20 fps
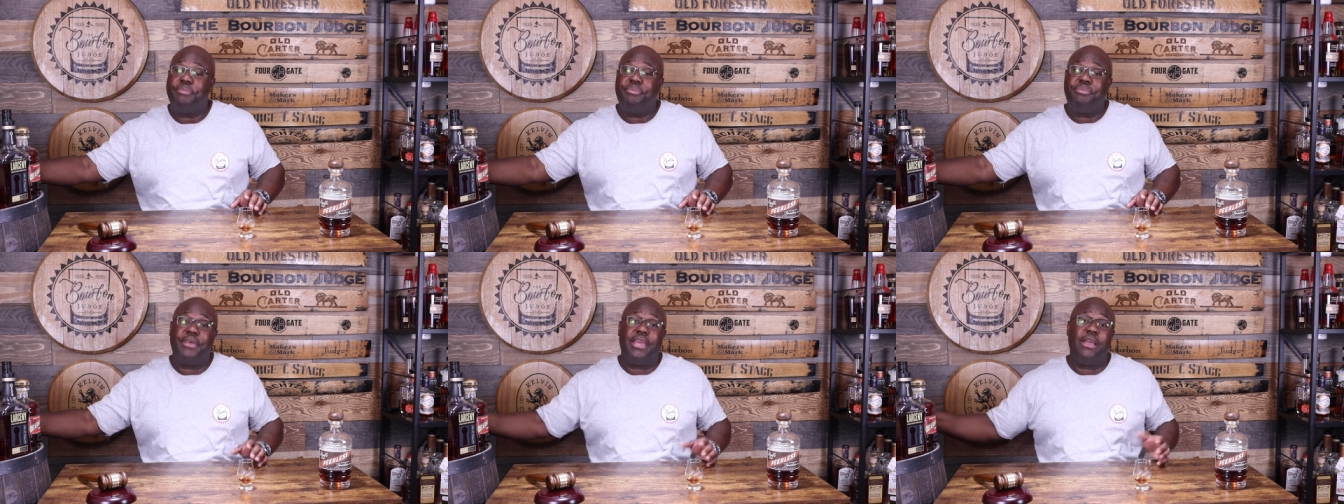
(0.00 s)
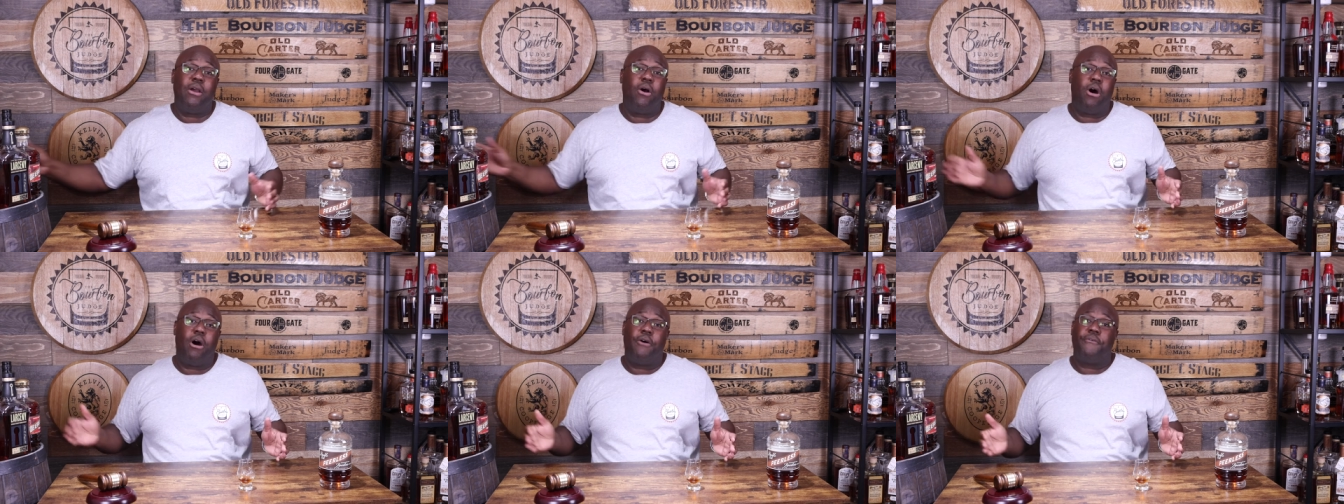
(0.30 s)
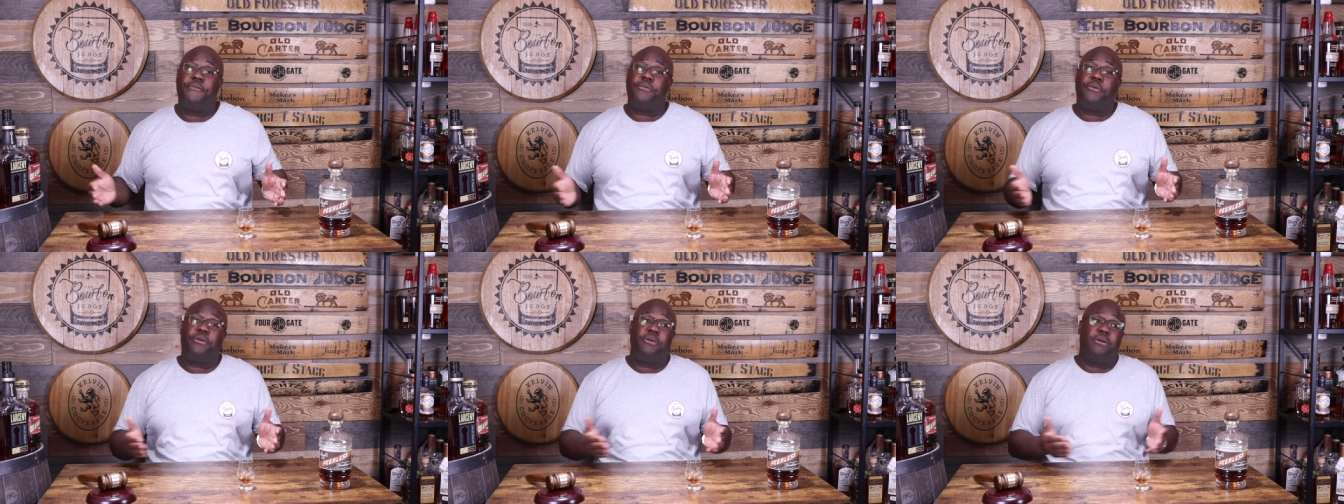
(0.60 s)
they
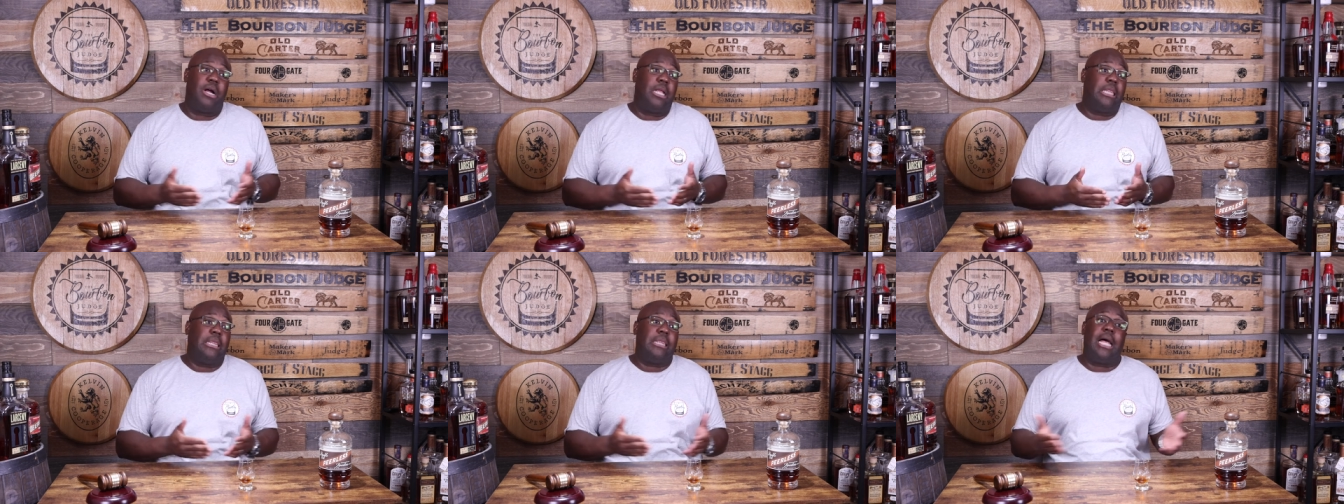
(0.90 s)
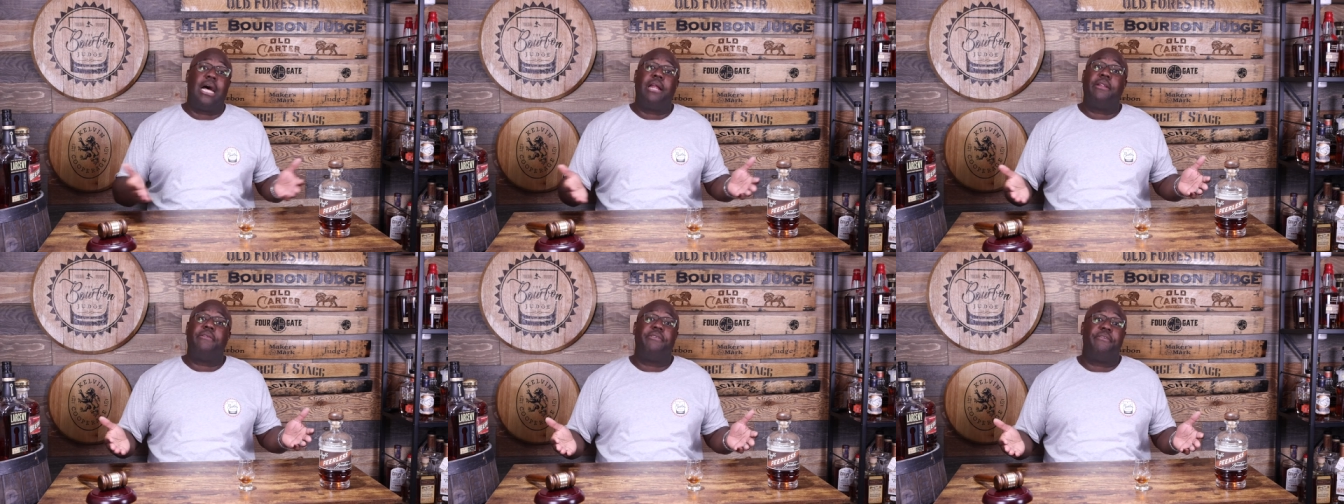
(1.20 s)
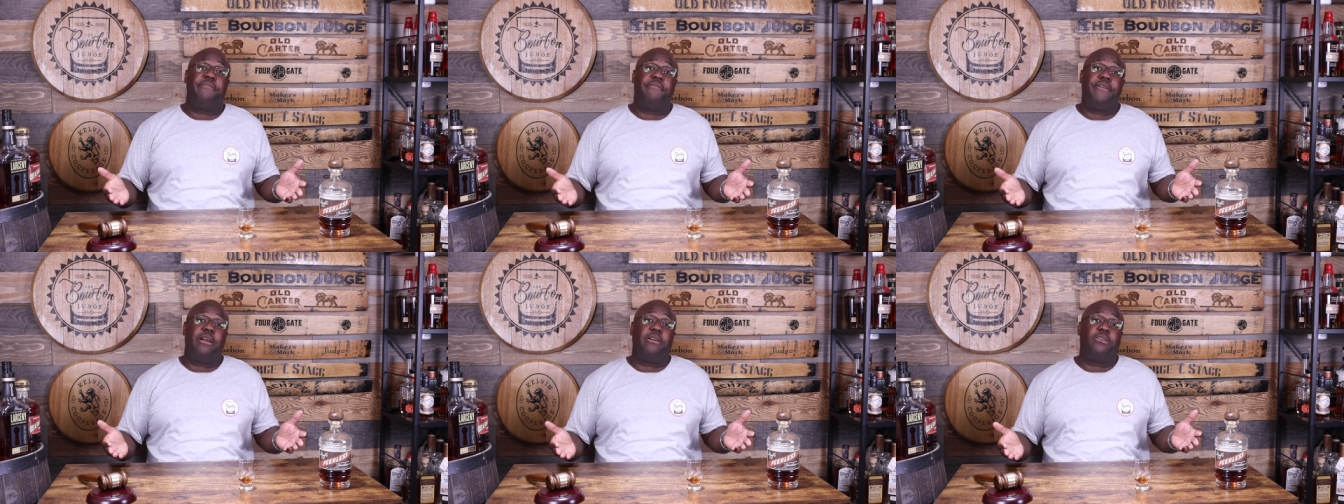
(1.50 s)
offer a lot of
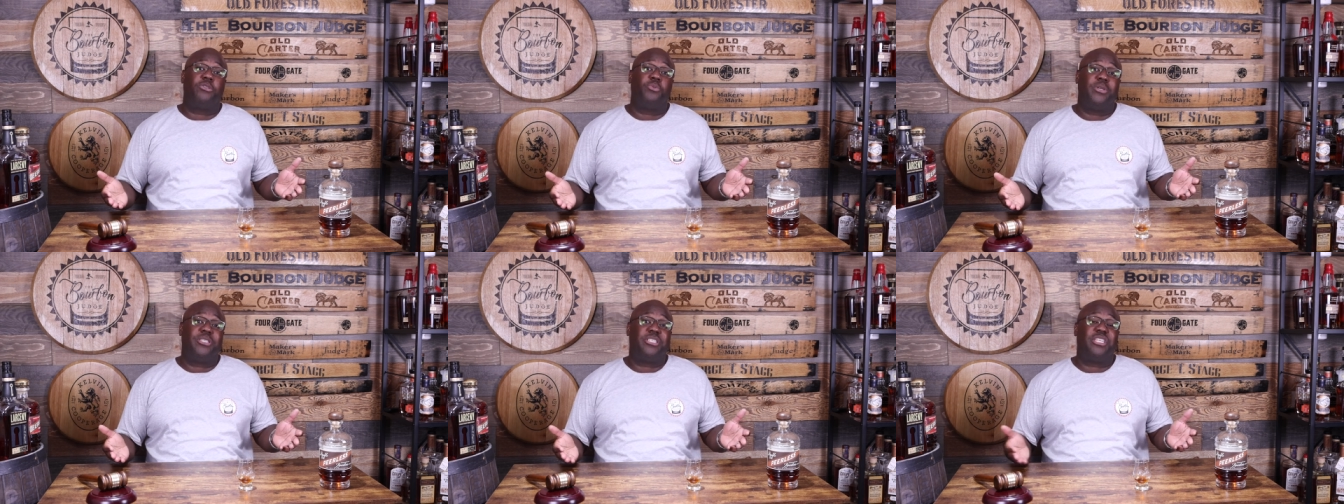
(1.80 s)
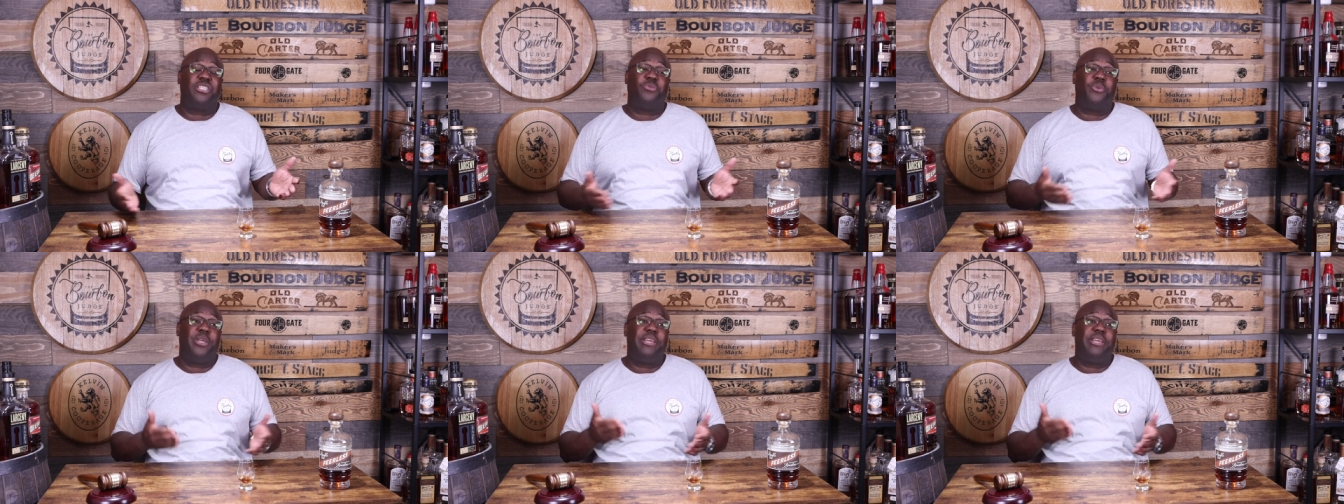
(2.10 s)
their various whiskeys.